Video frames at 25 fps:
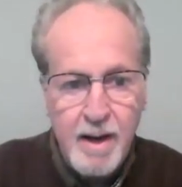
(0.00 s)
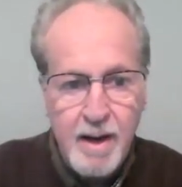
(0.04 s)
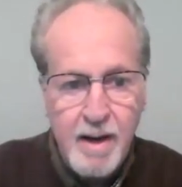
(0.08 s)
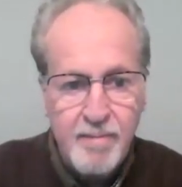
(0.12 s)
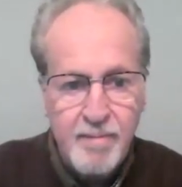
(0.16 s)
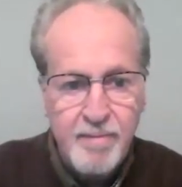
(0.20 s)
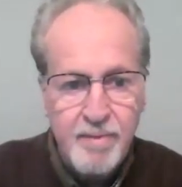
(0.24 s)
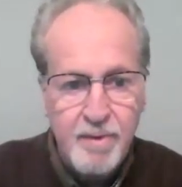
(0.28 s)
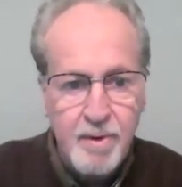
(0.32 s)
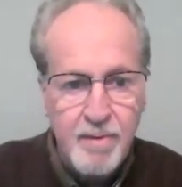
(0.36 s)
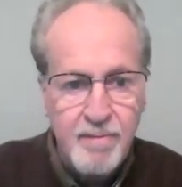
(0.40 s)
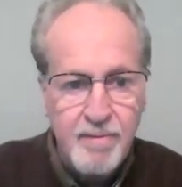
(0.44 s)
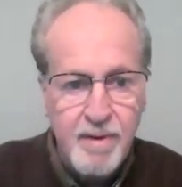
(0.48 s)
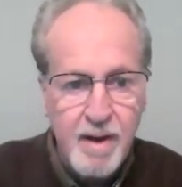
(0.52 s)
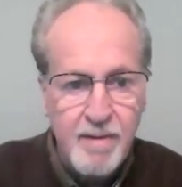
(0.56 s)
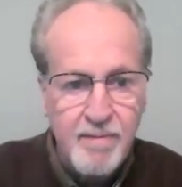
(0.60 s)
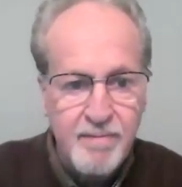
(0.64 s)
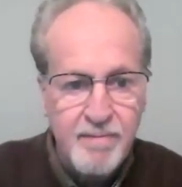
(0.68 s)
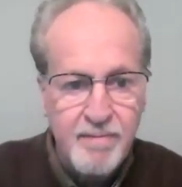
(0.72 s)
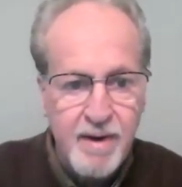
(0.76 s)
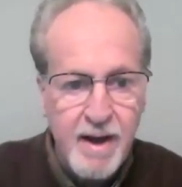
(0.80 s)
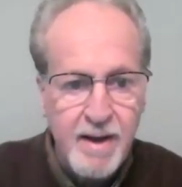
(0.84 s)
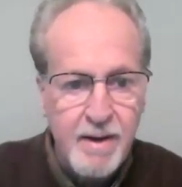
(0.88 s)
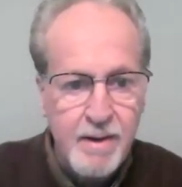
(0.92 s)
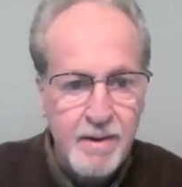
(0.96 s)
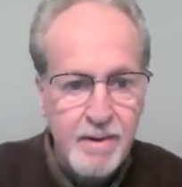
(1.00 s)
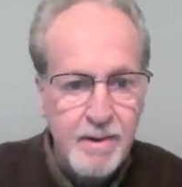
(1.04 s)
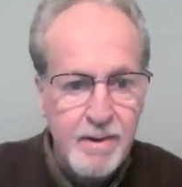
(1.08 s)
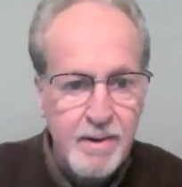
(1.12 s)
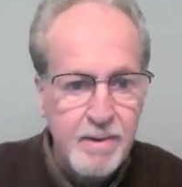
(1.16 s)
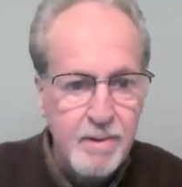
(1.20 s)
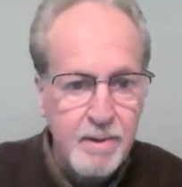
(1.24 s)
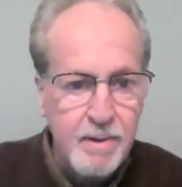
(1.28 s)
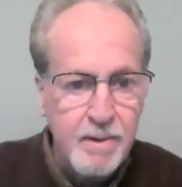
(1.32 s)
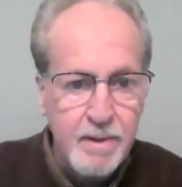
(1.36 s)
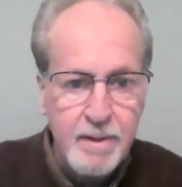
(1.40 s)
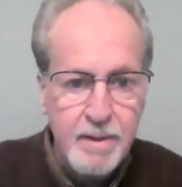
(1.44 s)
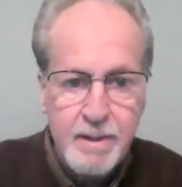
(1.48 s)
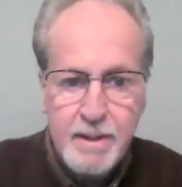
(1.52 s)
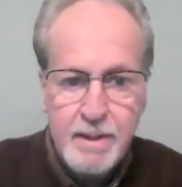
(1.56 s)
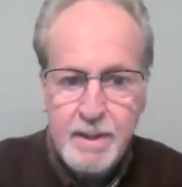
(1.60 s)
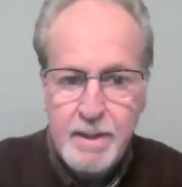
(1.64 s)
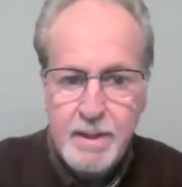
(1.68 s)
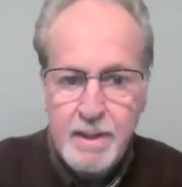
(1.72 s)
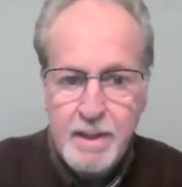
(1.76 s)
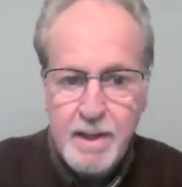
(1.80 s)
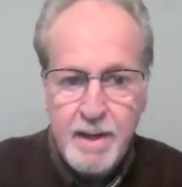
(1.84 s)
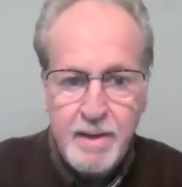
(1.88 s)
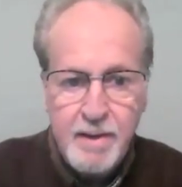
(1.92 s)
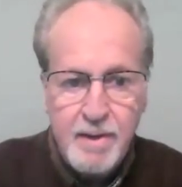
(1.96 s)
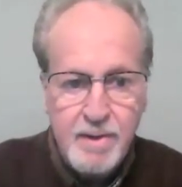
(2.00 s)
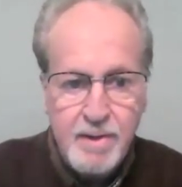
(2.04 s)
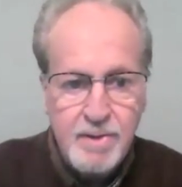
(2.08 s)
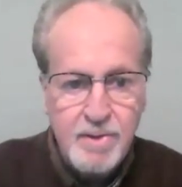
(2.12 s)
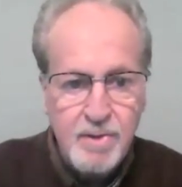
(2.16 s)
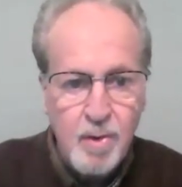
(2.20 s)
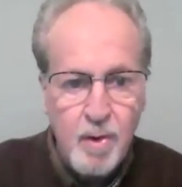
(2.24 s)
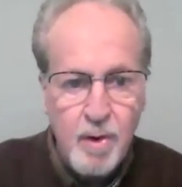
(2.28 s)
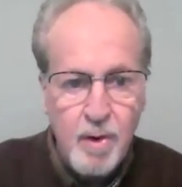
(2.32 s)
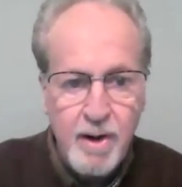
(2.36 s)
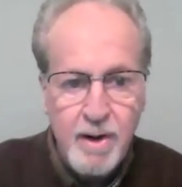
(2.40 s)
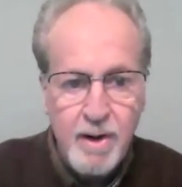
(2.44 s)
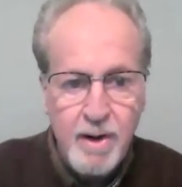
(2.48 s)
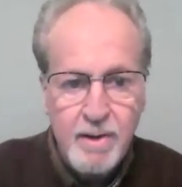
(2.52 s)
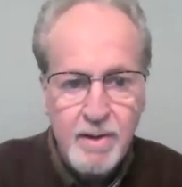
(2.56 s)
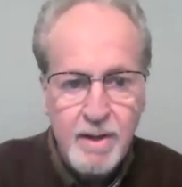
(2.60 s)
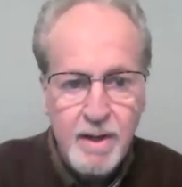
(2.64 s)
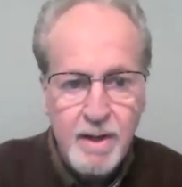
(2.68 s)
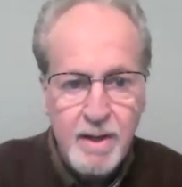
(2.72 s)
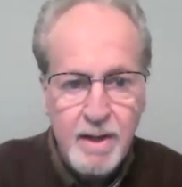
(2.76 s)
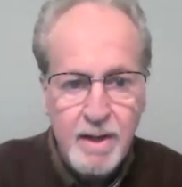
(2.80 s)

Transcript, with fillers: an F-35 fighter or a destroyer.